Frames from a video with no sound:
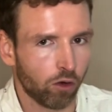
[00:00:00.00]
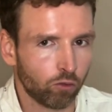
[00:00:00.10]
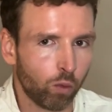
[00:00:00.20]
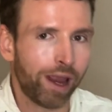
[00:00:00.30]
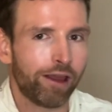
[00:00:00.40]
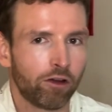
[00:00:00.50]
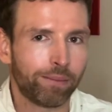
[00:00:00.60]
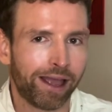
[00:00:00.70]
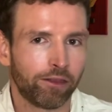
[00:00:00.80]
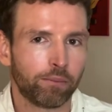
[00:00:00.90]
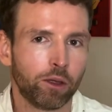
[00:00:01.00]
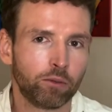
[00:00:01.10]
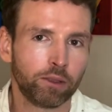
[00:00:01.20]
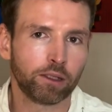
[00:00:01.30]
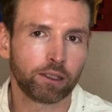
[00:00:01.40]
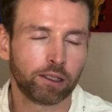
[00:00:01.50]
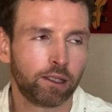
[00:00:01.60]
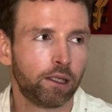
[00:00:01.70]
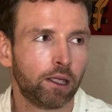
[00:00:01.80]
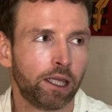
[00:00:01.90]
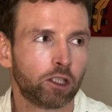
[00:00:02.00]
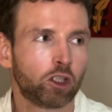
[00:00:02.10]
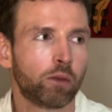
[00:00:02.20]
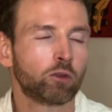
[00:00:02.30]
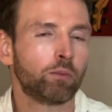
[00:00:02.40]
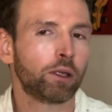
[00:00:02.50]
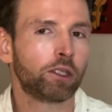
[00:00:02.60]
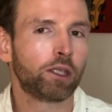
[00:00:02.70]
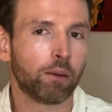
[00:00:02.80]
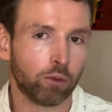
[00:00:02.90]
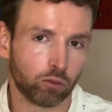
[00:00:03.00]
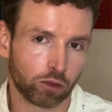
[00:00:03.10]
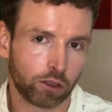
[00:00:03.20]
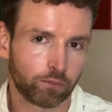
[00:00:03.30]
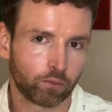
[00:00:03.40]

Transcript: of where I'm at the moment in terms of my doubles.